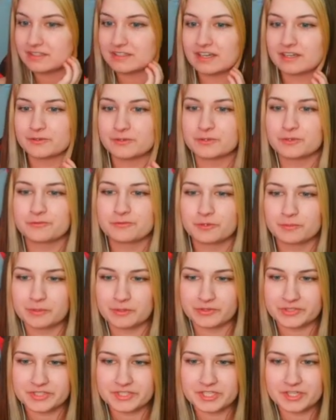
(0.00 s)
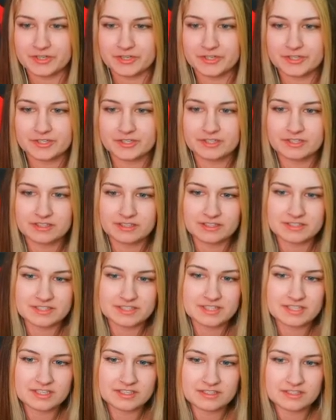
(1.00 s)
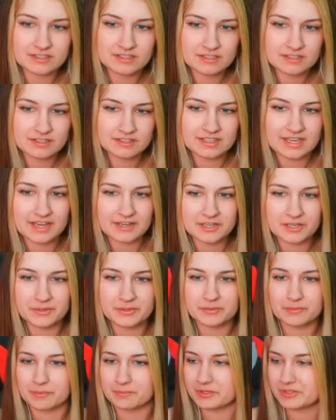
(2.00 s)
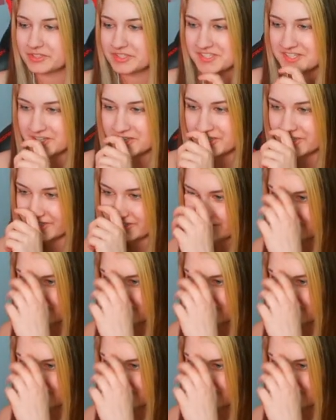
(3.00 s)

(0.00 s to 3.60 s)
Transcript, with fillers: I don't know if you'll be able to see her. Let's see. Yeah, no, you won't be able to see her.